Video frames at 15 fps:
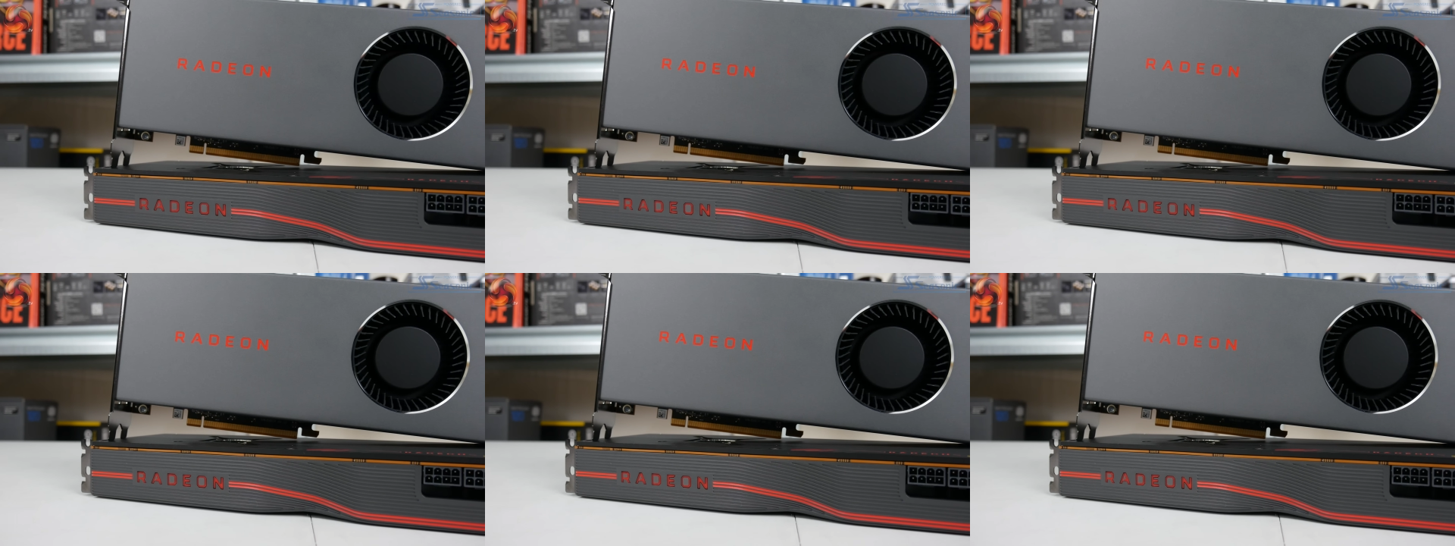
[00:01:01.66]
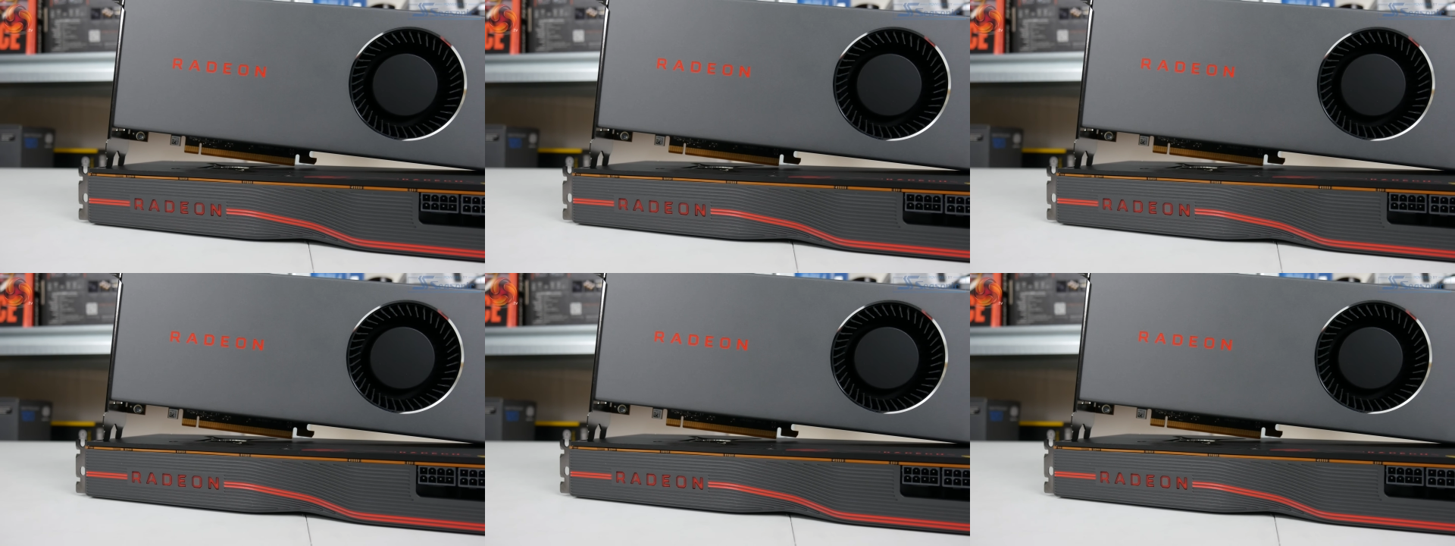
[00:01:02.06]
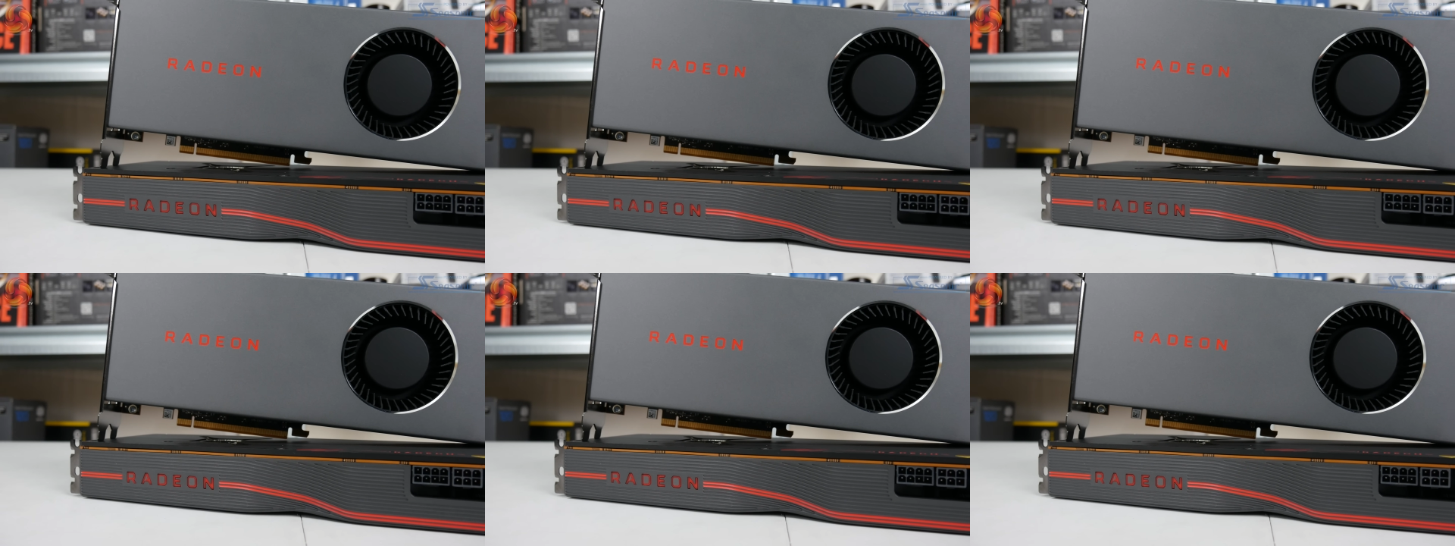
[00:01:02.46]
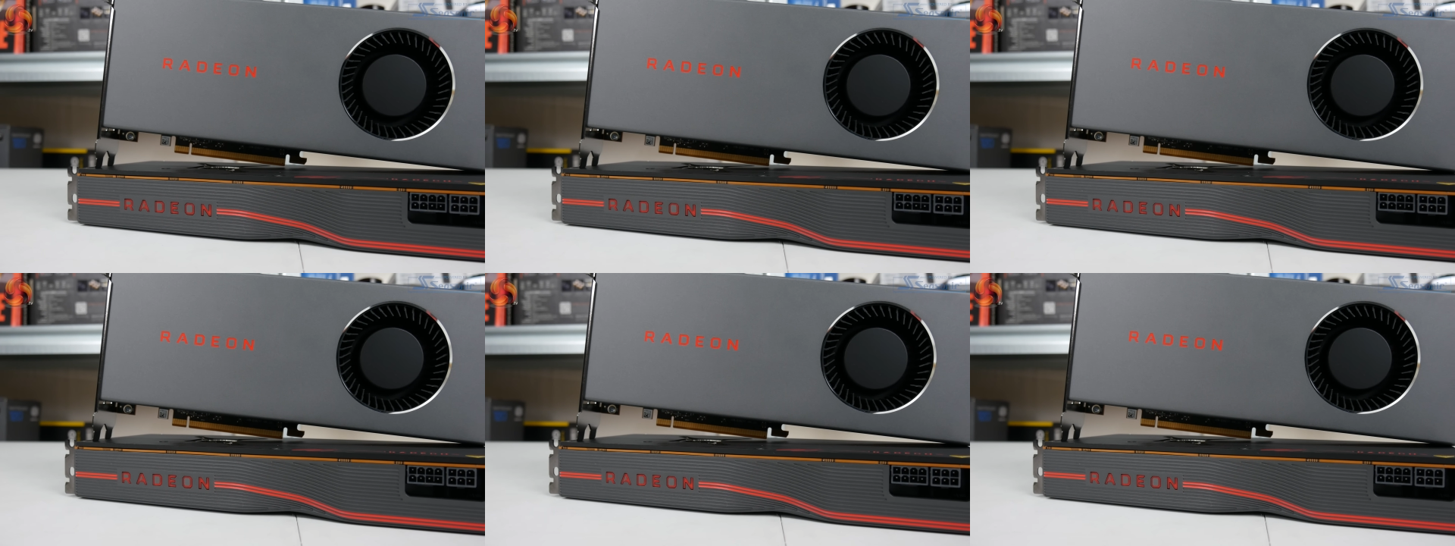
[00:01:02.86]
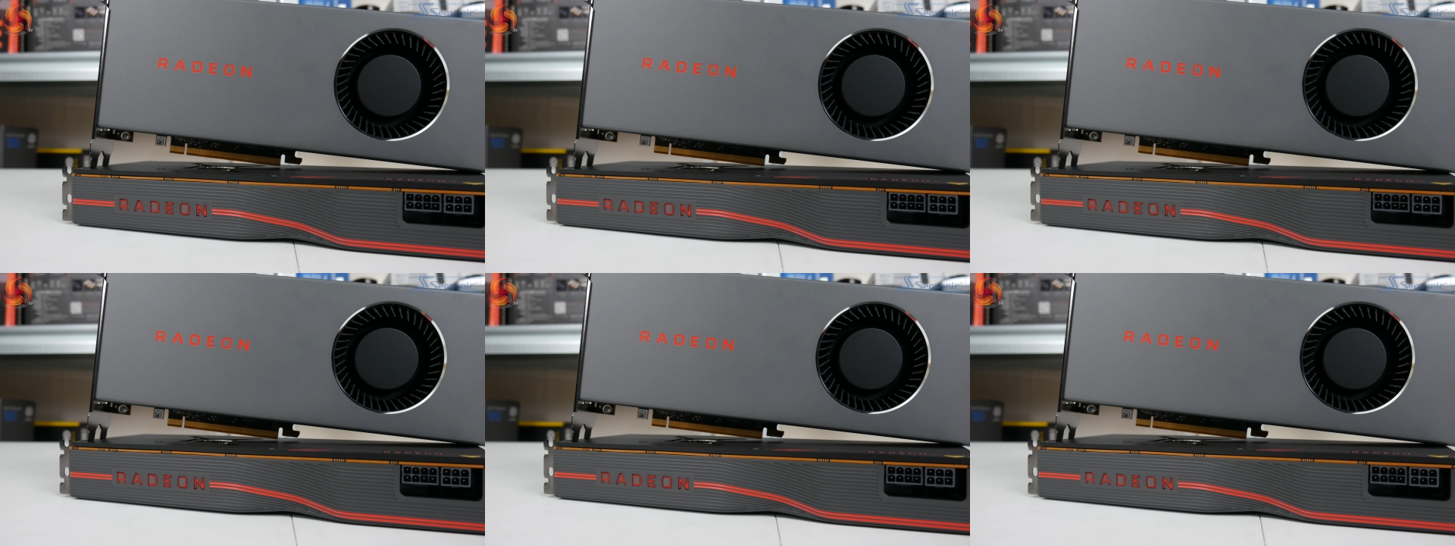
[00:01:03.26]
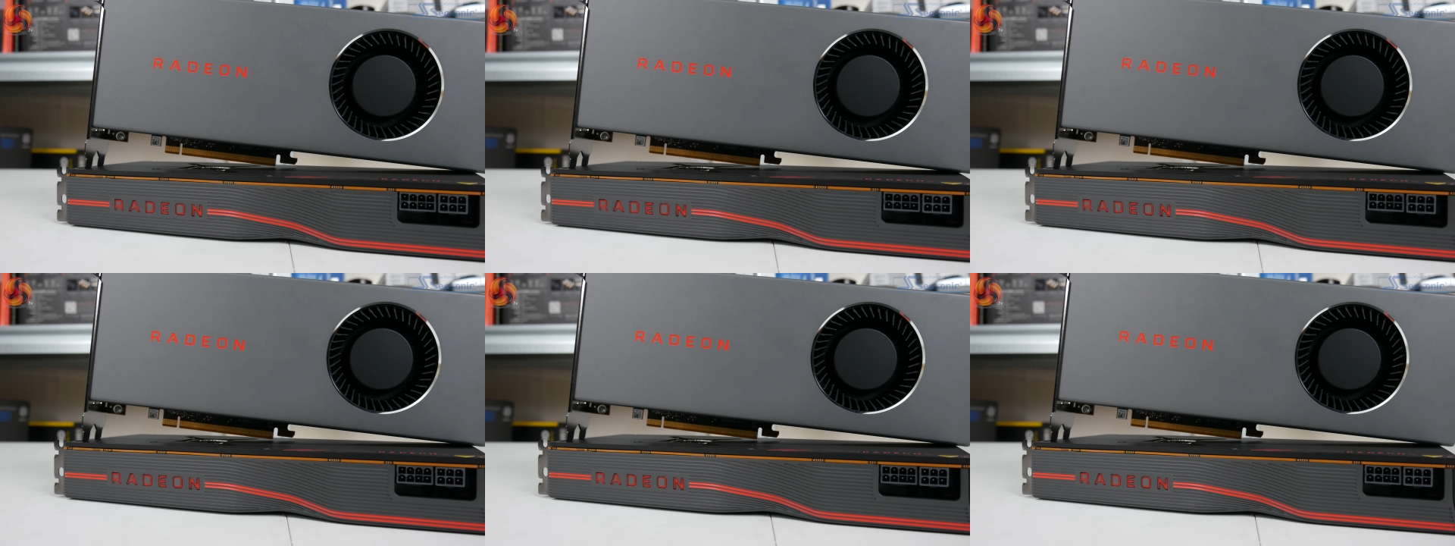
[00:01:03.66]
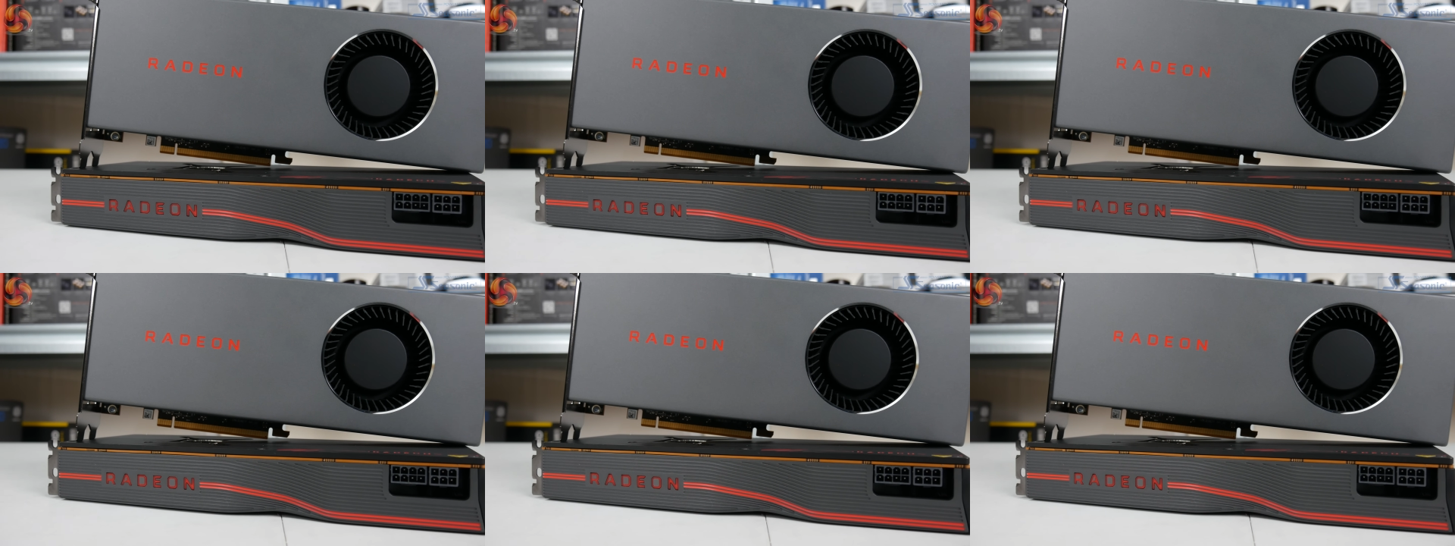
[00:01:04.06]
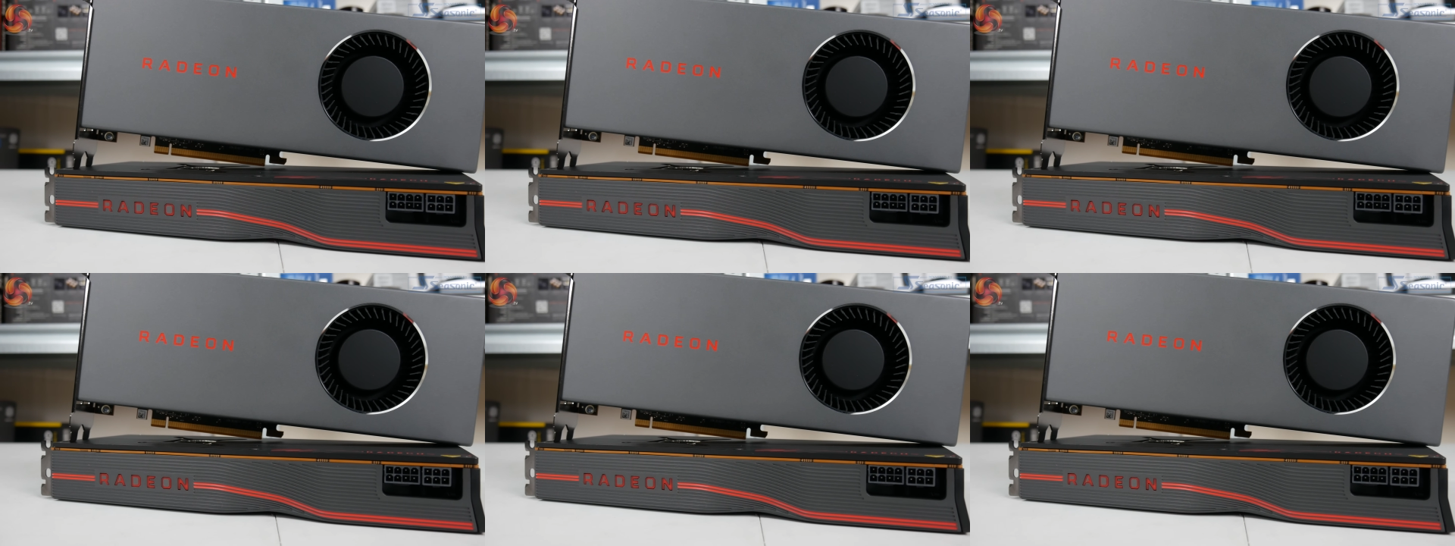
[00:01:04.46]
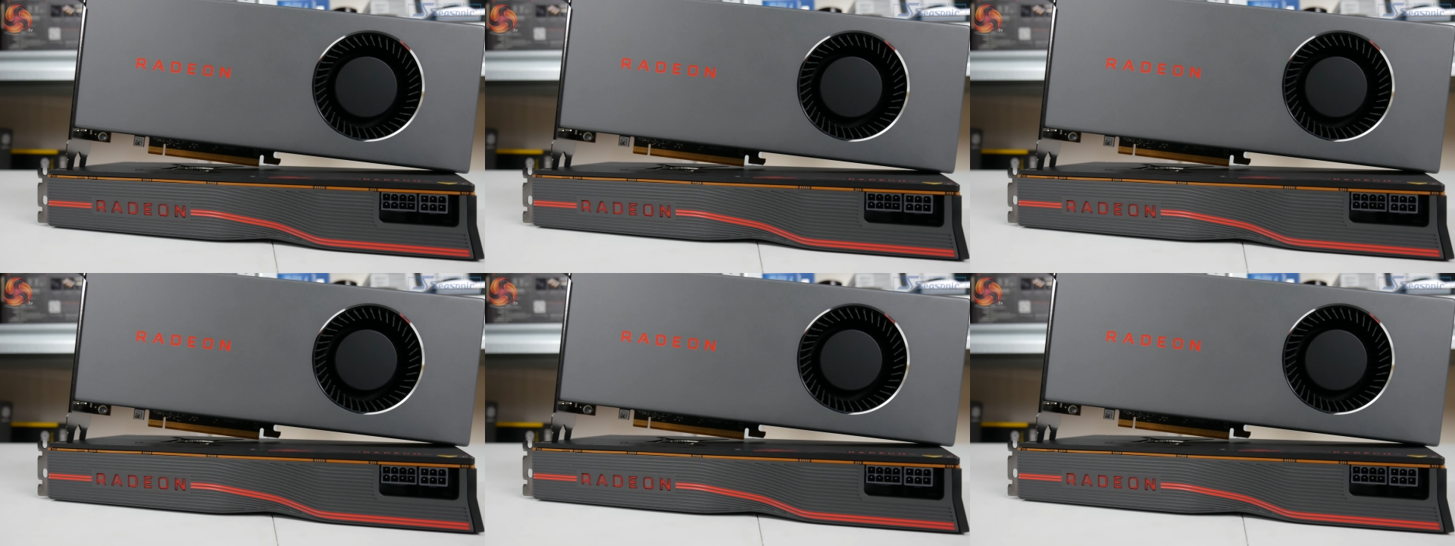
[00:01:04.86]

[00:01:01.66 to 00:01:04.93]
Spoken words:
(no speaker visible)